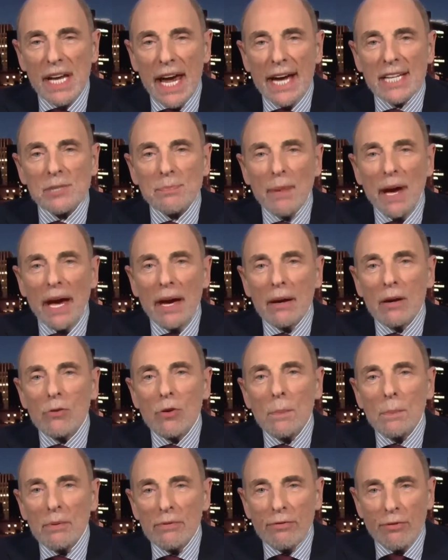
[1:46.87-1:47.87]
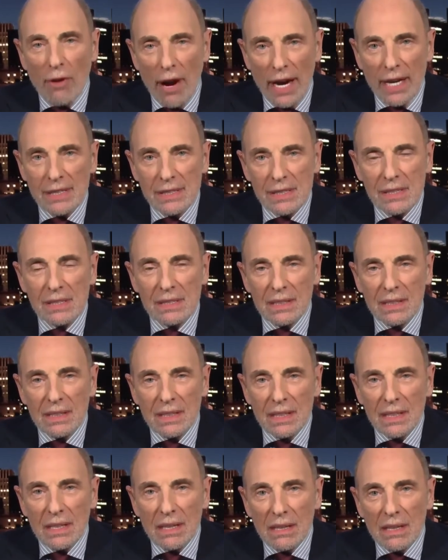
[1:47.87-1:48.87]
asked by a group of friends,
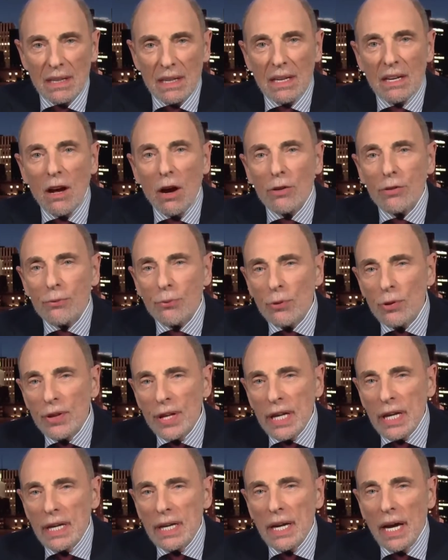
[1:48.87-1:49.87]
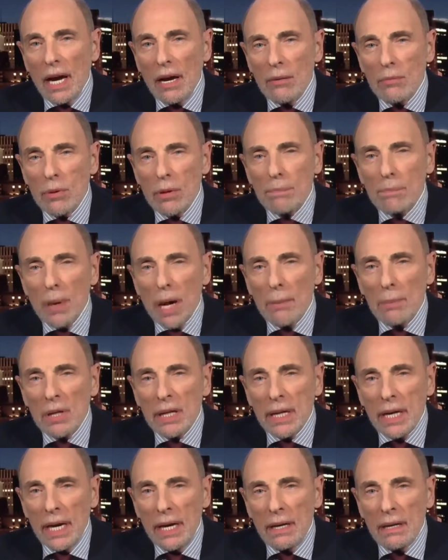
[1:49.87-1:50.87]
go through the
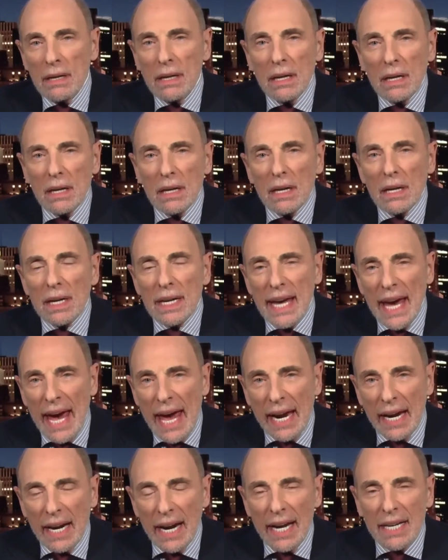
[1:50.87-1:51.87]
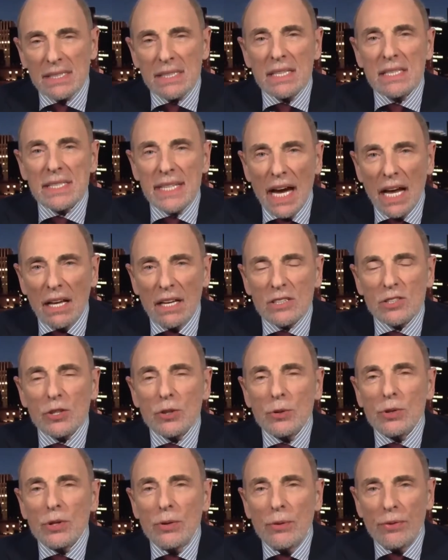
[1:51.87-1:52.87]
Republican candidates and tell us
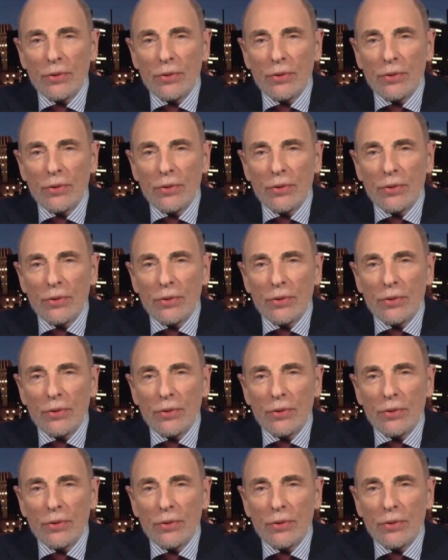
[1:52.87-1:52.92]
who you